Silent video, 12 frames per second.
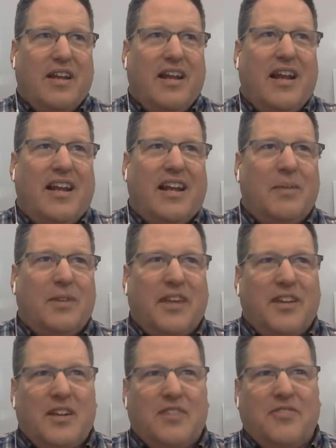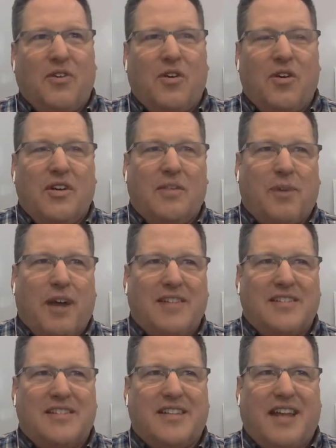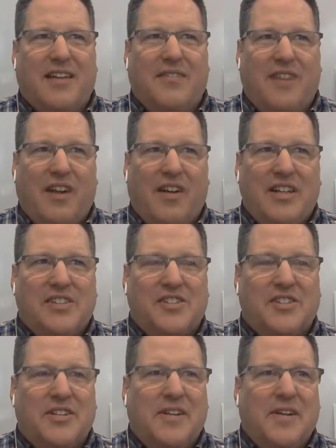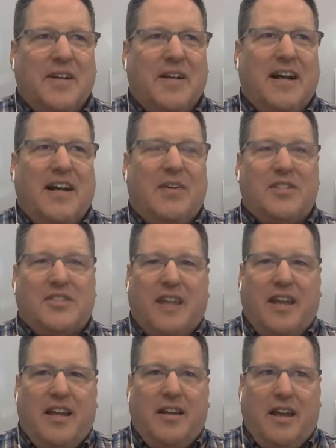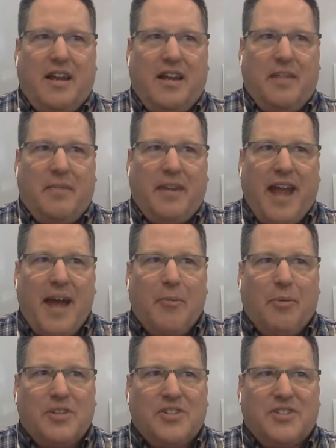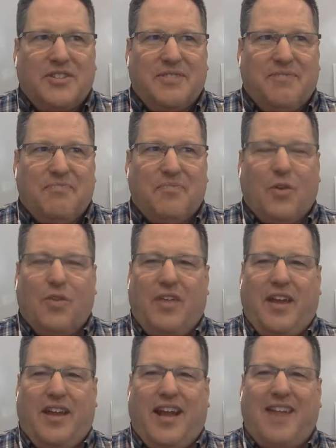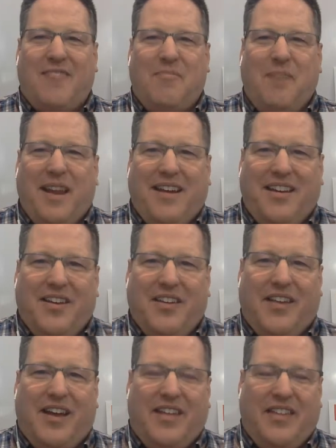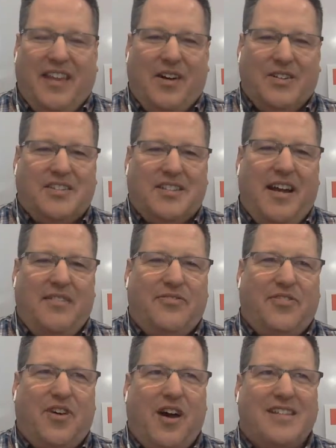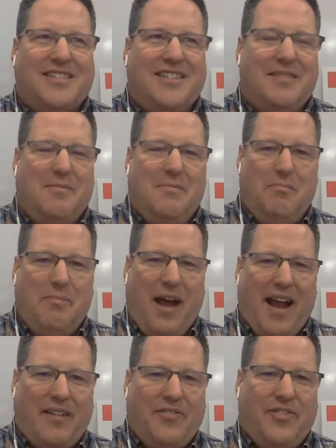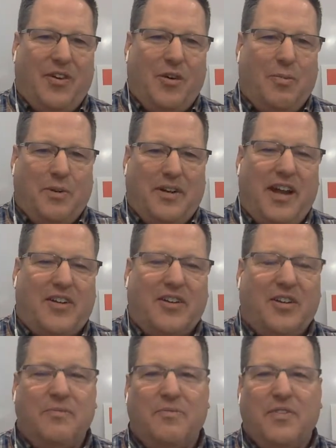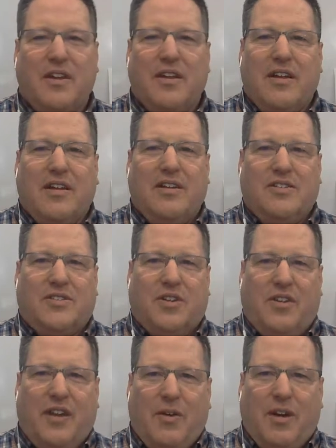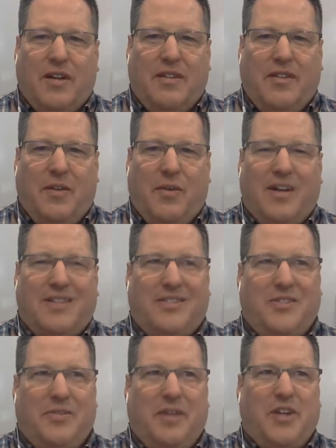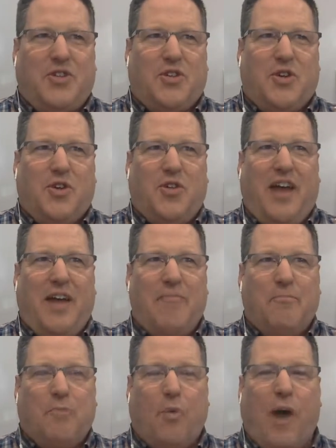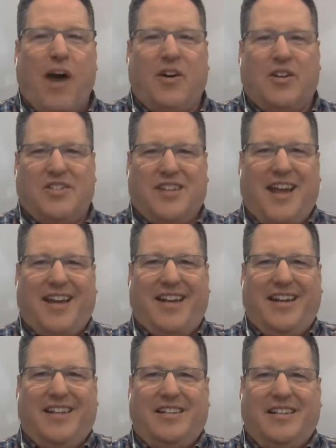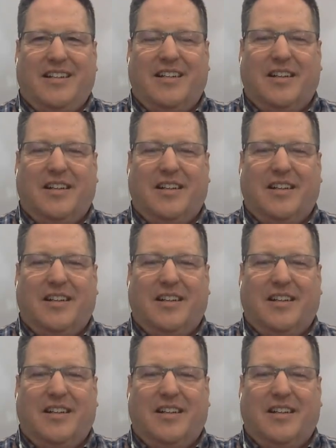And again, what they look for in the process kind of varies. I know in Minneapolis, they kind of big deal the outside faucet backflow protector. So they want to make sure that water is not getting